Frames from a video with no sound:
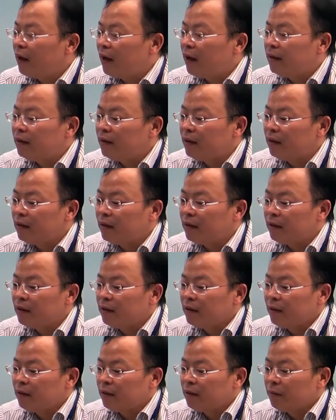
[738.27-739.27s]
and
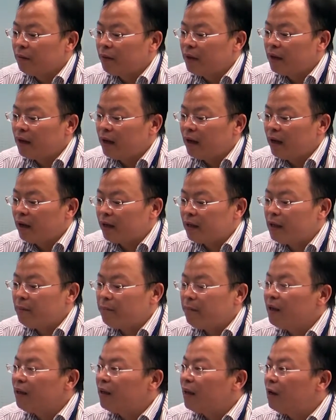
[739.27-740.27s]
we are
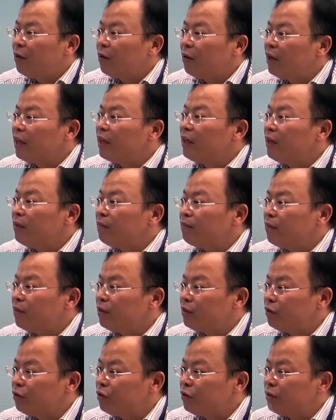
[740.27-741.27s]
keeping our leading
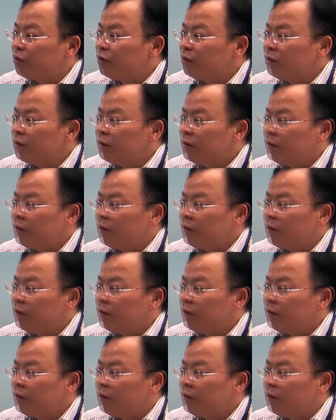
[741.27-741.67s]
position.